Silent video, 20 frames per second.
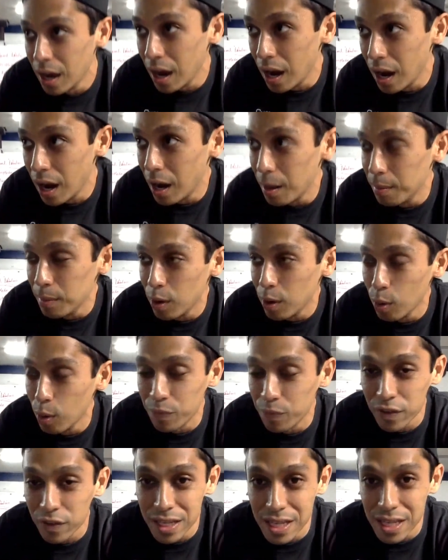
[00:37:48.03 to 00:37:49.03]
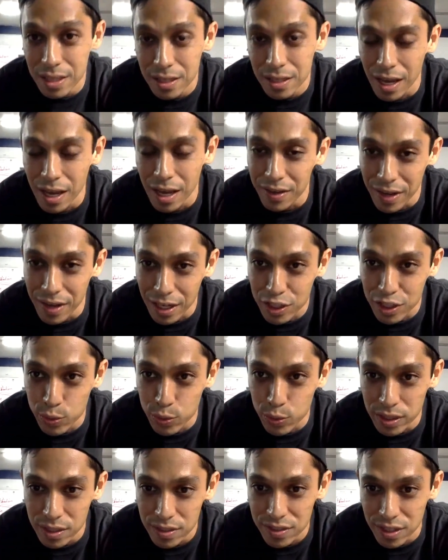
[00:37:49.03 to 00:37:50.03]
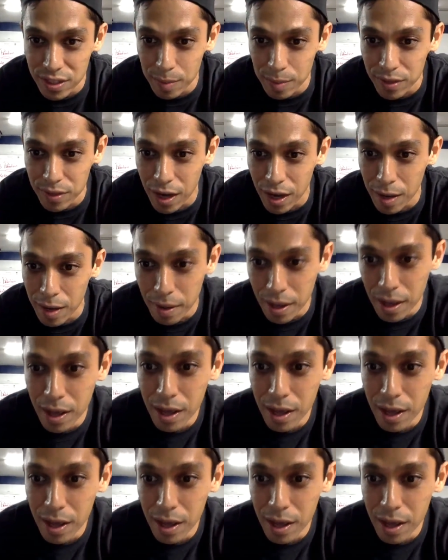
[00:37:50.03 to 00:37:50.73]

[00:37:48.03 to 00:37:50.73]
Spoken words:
hopefully, yeah, next week the same time.